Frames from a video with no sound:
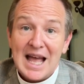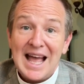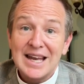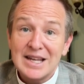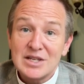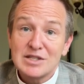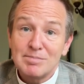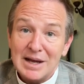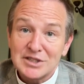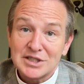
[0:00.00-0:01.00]
and
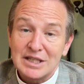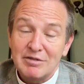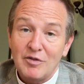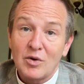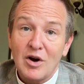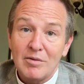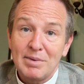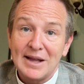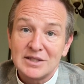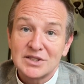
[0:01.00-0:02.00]
especially for our
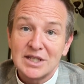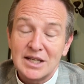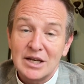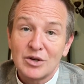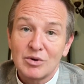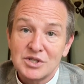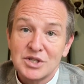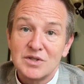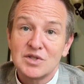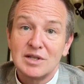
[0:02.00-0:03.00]
Palestinian
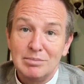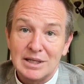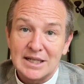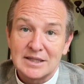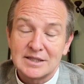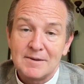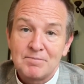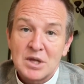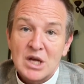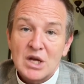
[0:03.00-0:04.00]
Christian siblings.
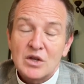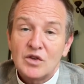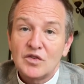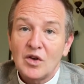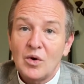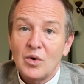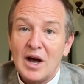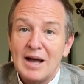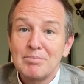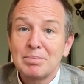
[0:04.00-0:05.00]
So
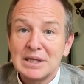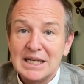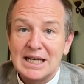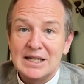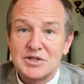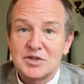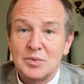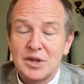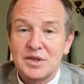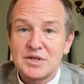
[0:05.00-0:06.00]
I'm pleased
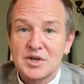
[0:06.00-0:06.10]
with this